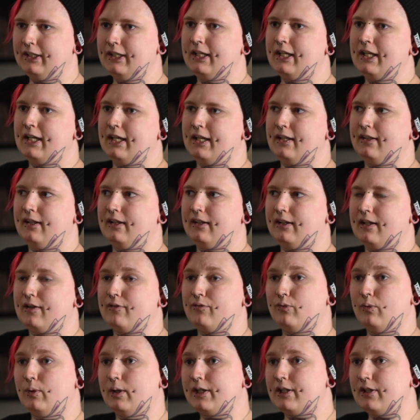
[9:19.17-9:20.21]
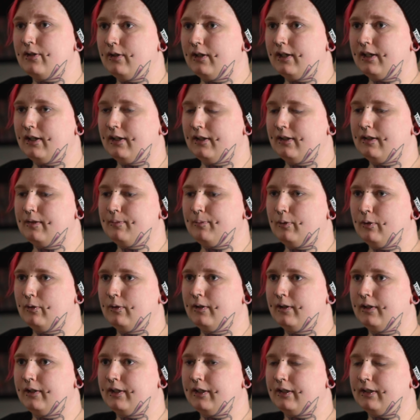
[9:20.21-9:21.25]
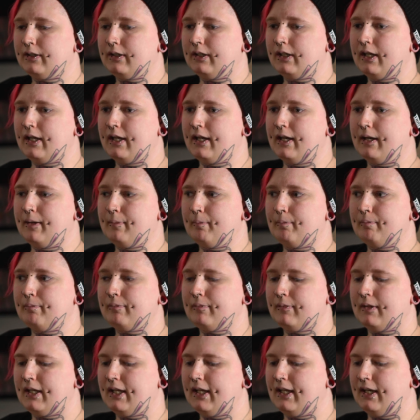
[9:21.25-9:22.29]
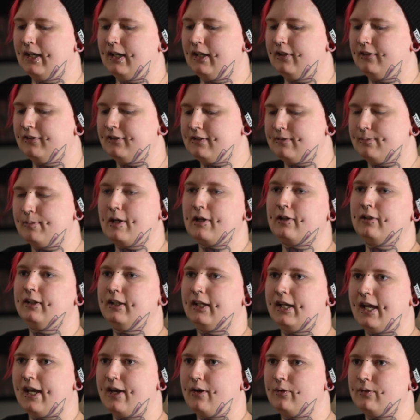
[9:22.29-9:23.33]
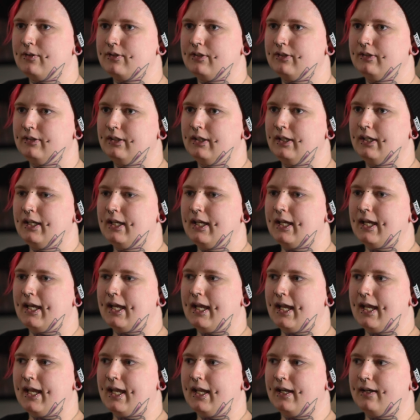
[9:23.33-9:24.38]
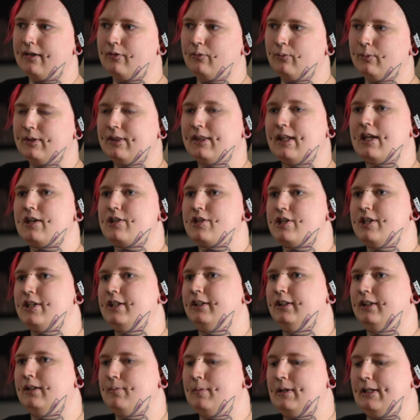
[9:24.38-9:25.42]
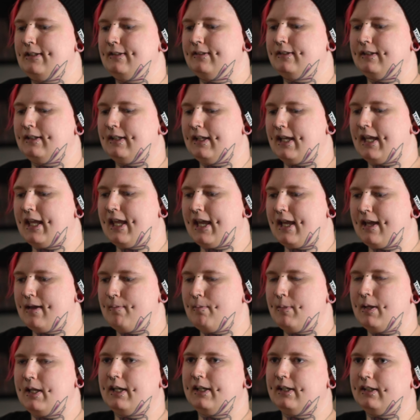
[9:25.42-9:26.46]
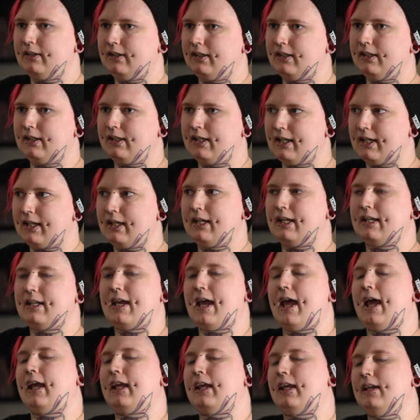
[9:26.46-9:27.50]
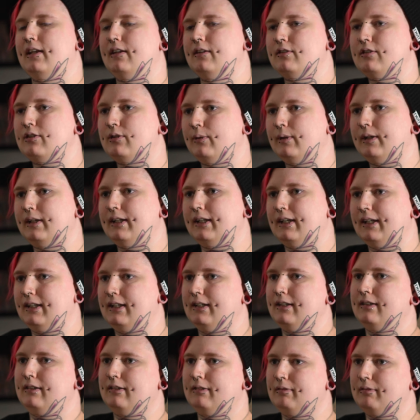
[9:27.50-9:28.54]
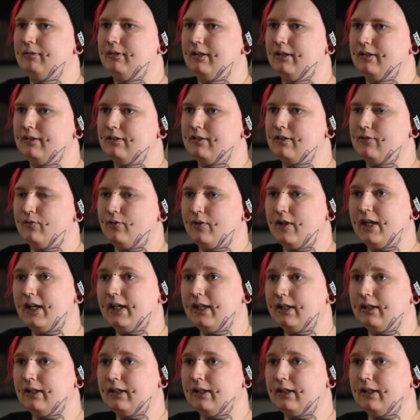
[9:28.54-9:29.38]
and they'll have 1 unit on the board, and I'll smuggle it out. And with that shield, it means that they can't immediately like attack into it and defeat it.